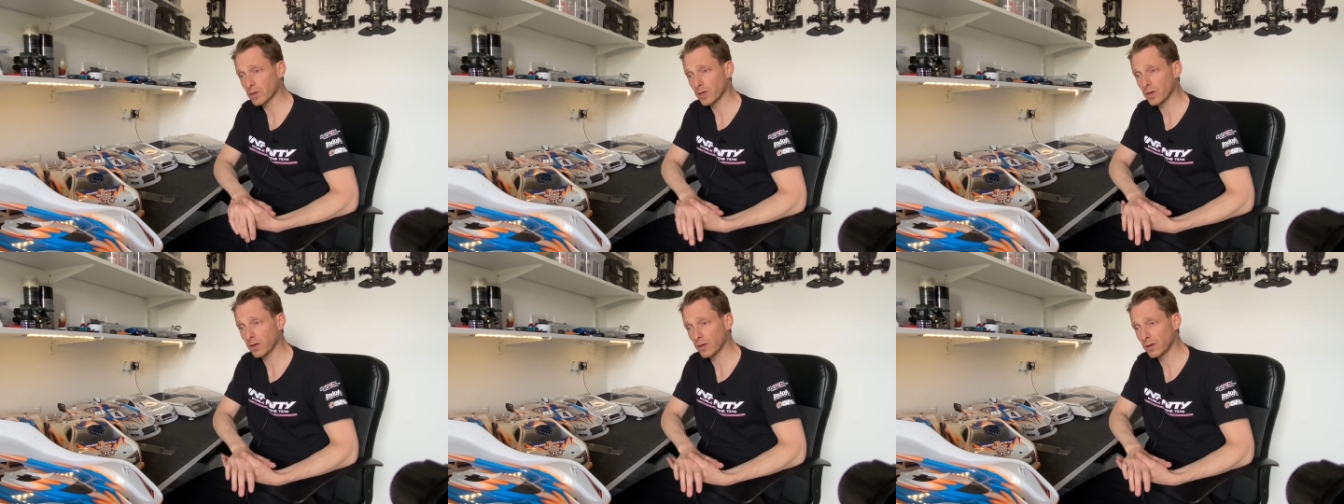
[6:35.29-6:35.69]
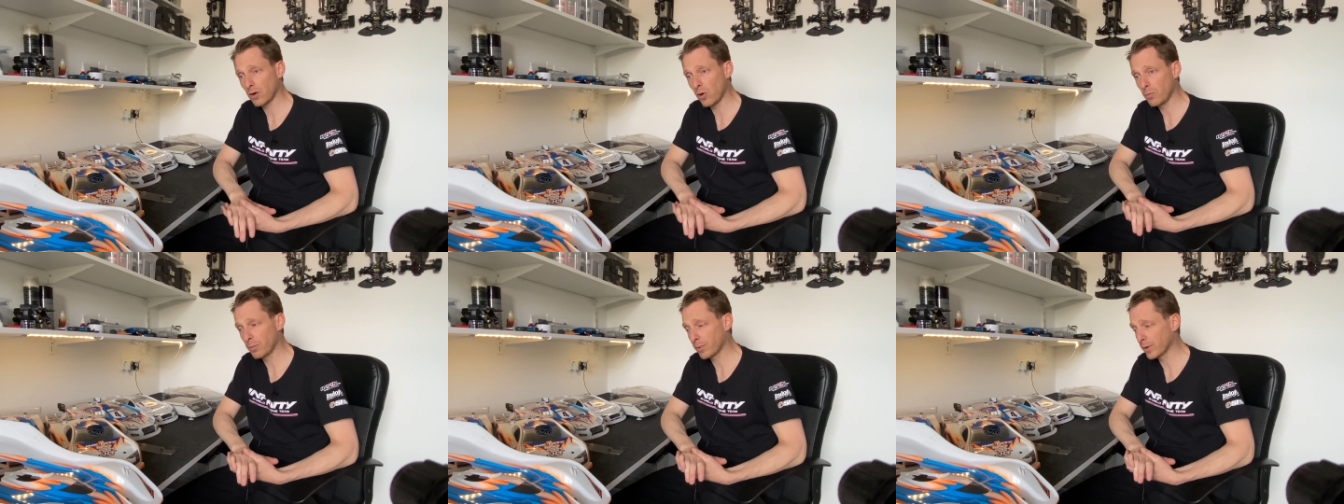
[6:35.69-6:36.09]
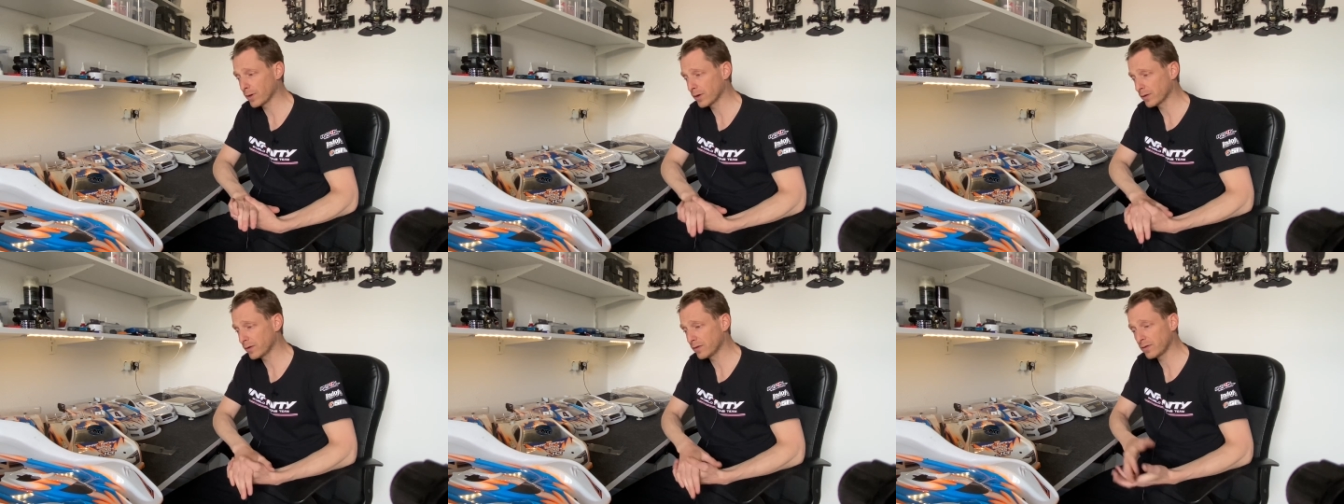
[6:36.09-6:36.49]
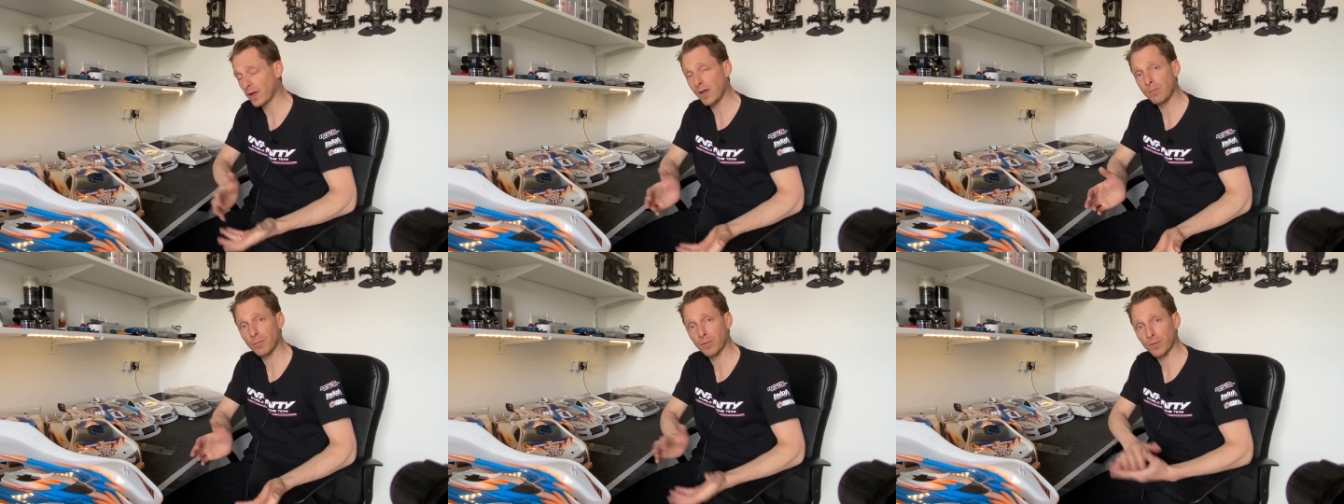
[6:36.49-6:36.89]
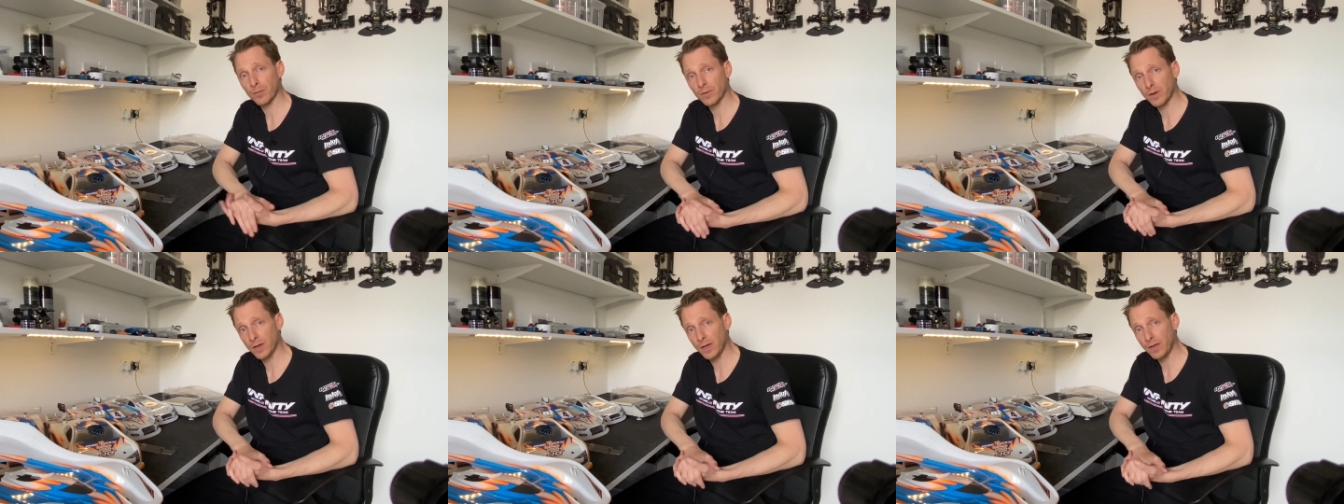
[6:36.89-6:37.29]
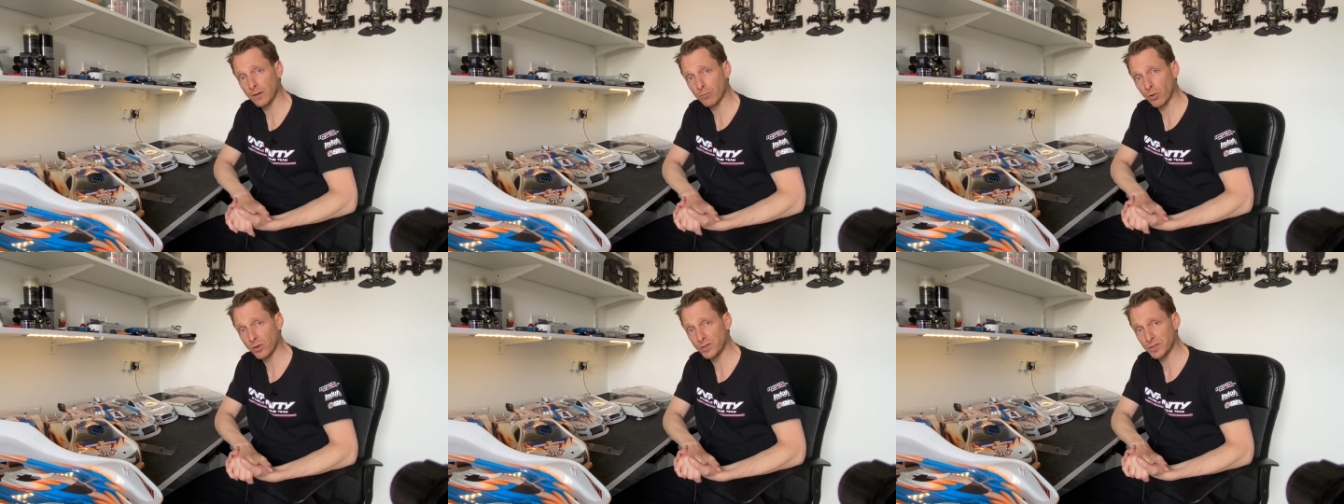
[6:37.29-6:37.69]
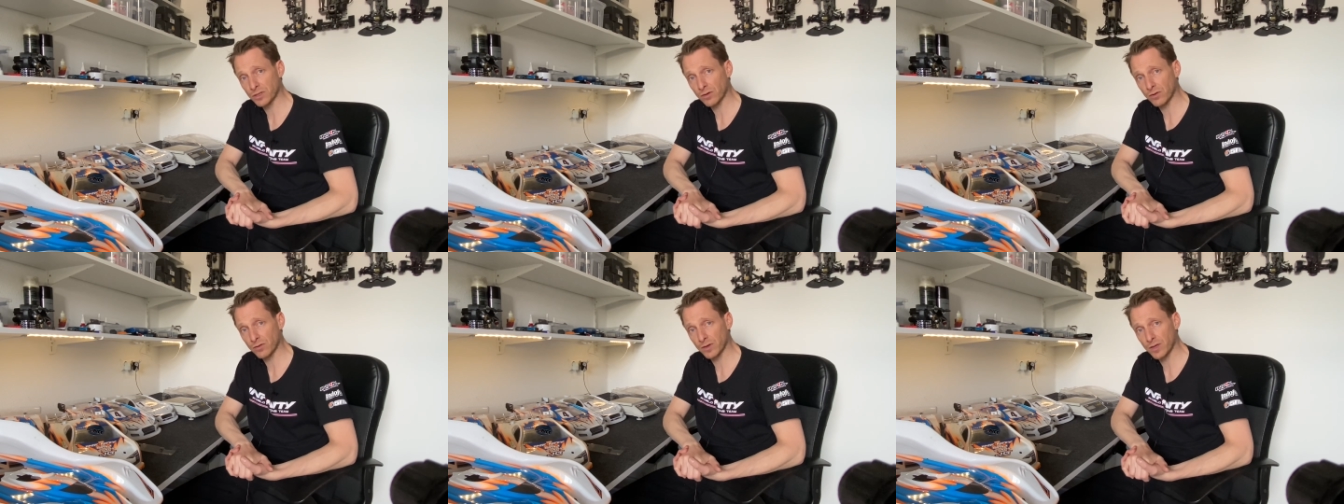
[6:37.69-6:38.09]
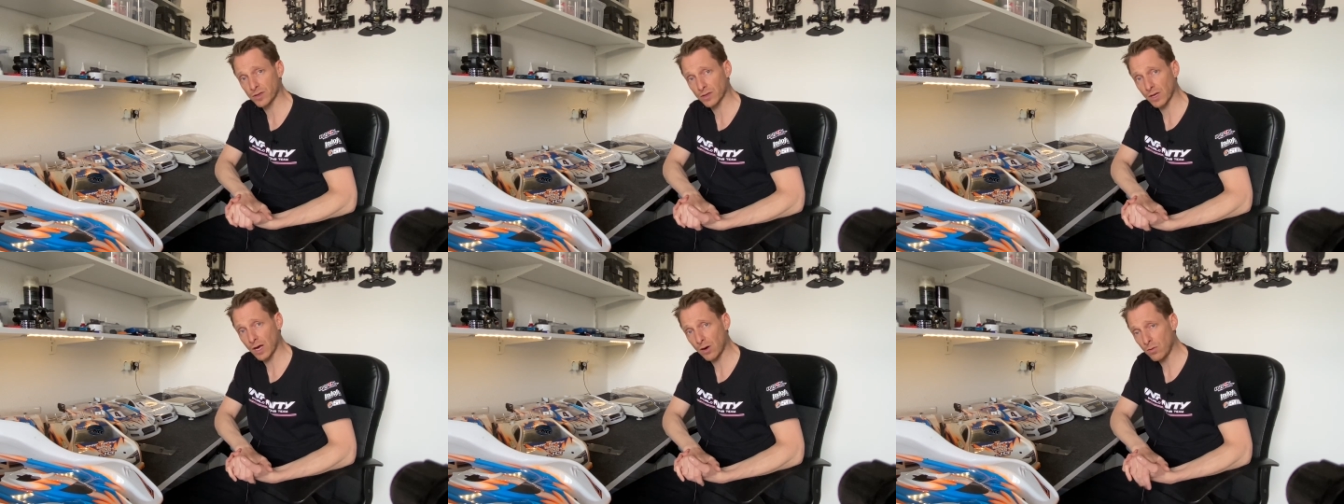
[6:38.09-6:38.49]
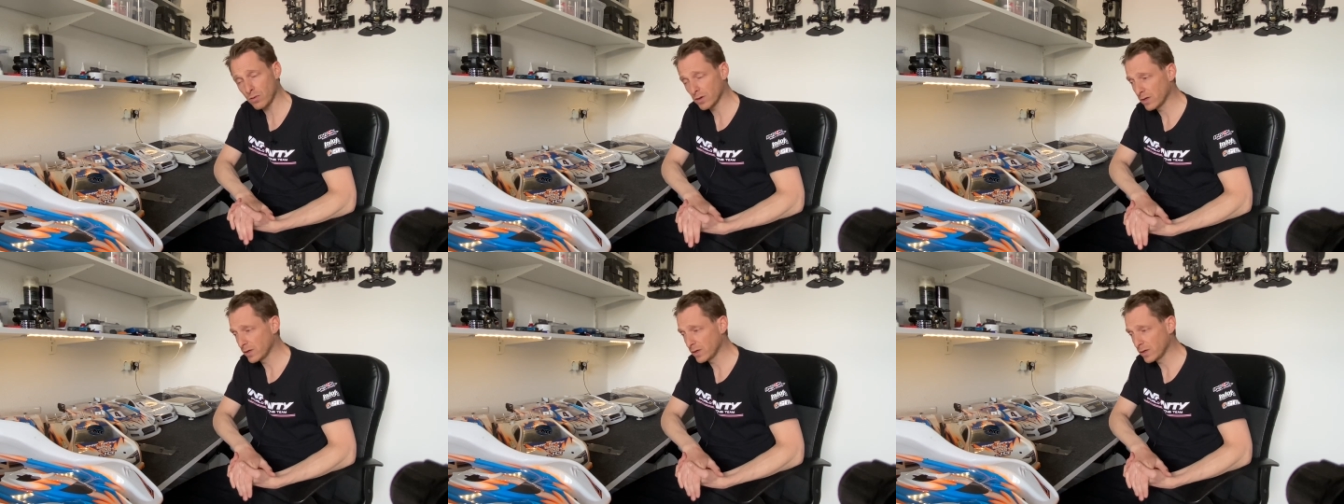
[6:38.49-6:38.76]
I hope the tape in the body shell is allowed.